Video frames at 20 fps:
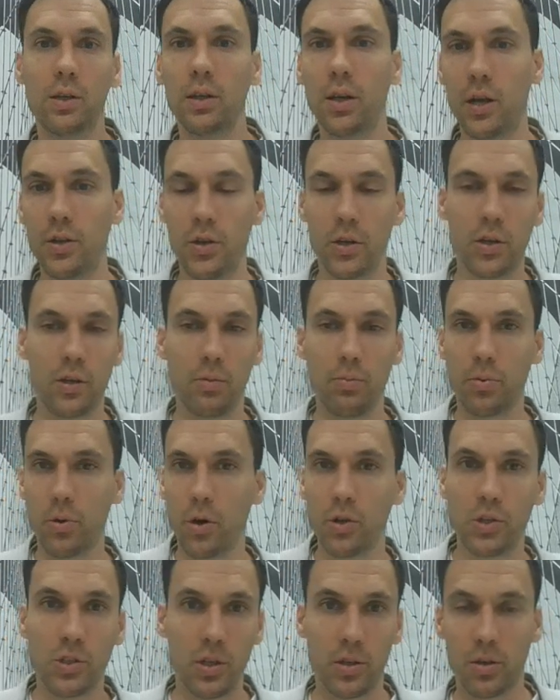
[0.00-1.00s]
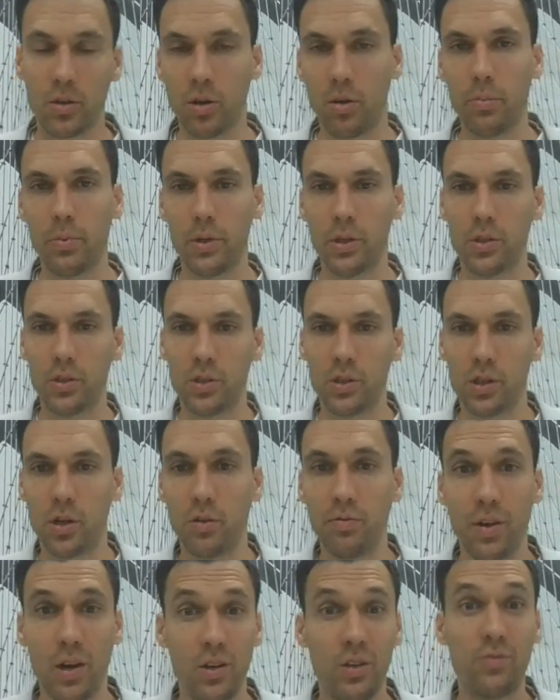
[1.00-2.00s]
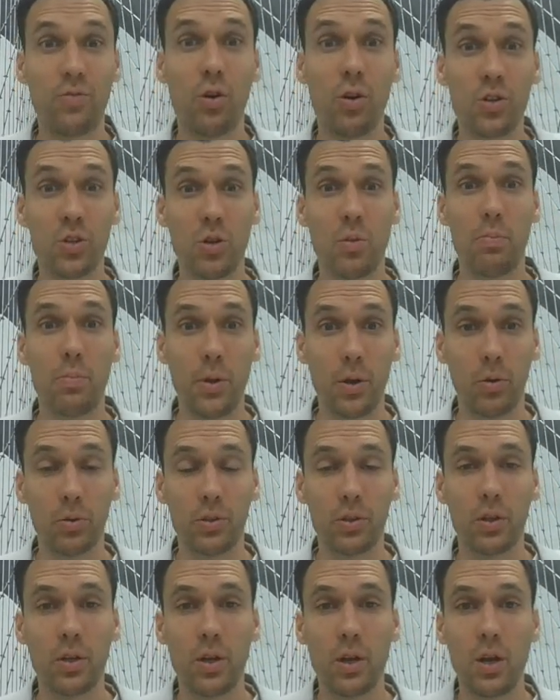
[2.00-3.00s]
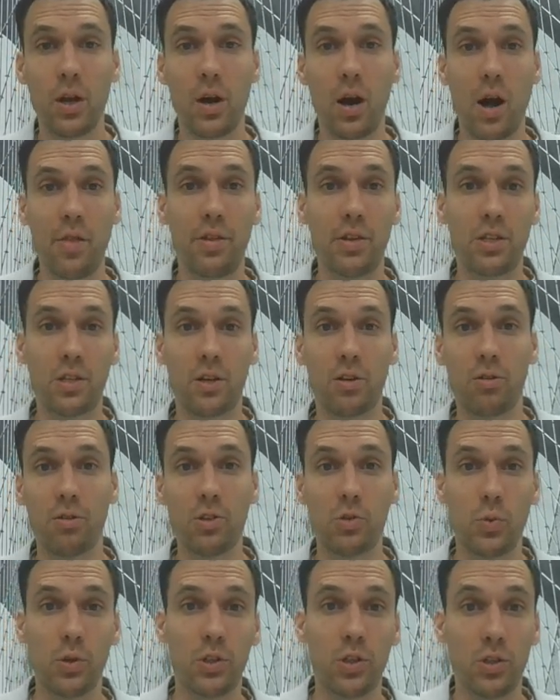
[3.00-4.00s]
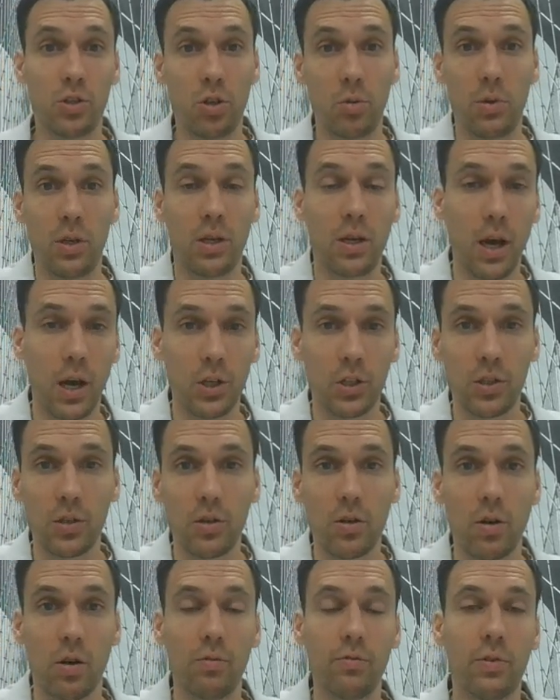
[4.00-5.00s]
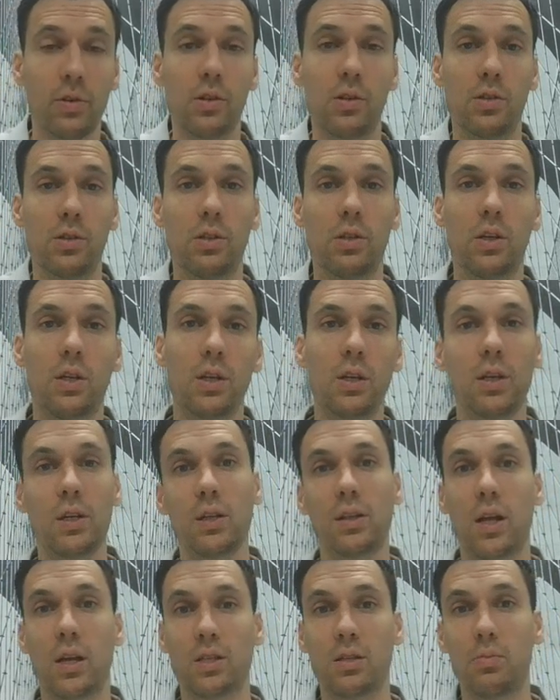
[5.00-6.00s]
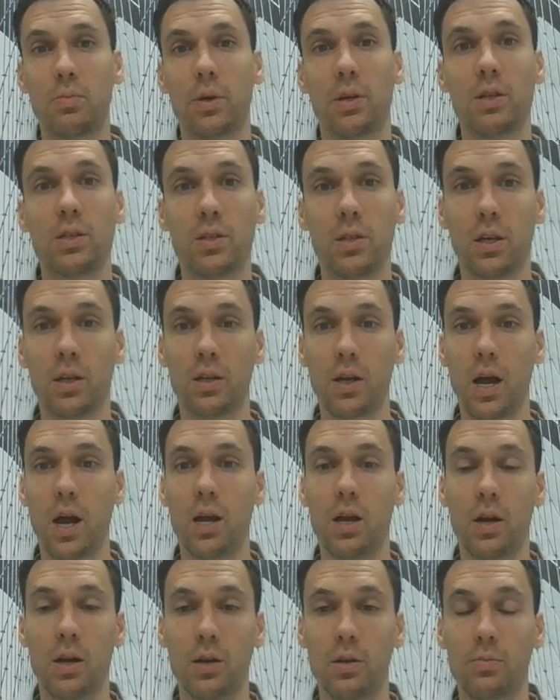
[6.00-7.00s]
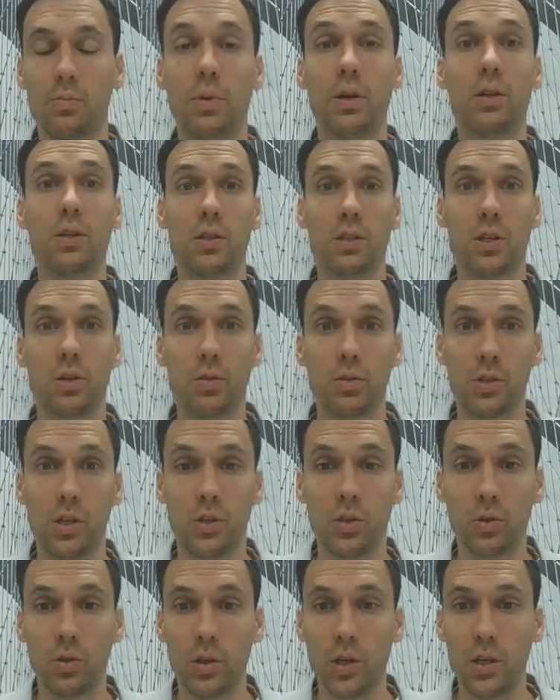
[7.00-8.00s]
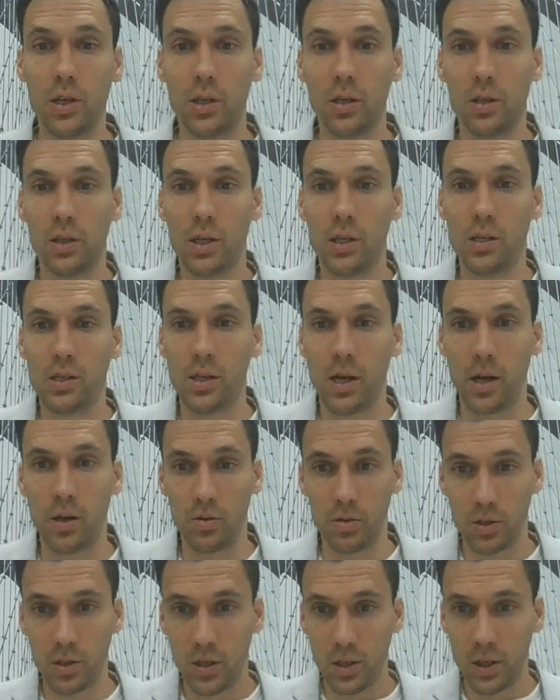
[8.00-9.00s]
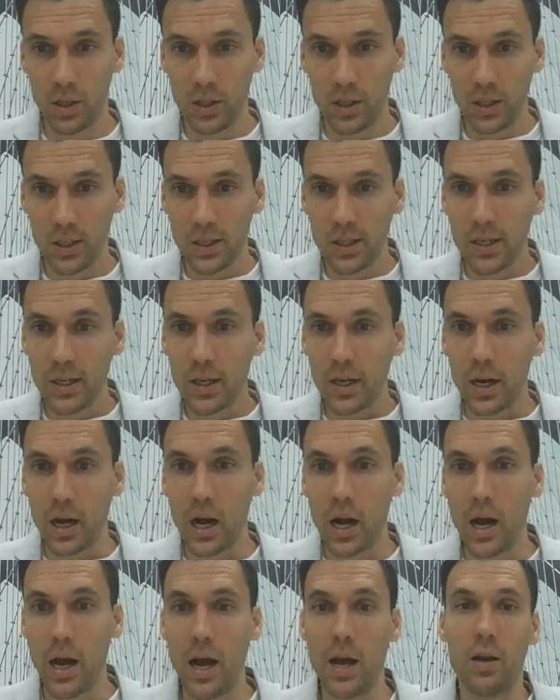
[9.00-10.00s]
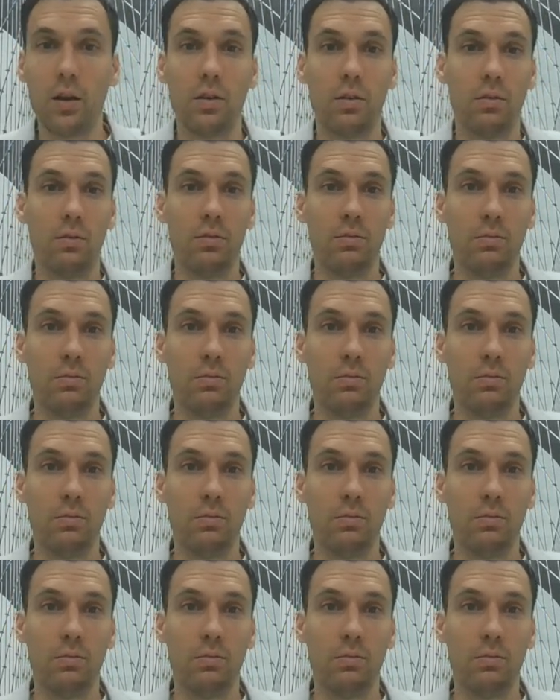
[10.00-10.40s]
and you can approach certain companies yourself. And you've also built other skills, which is communication, confidence. That's the biggest thing, biggest skills that you learn in sales. And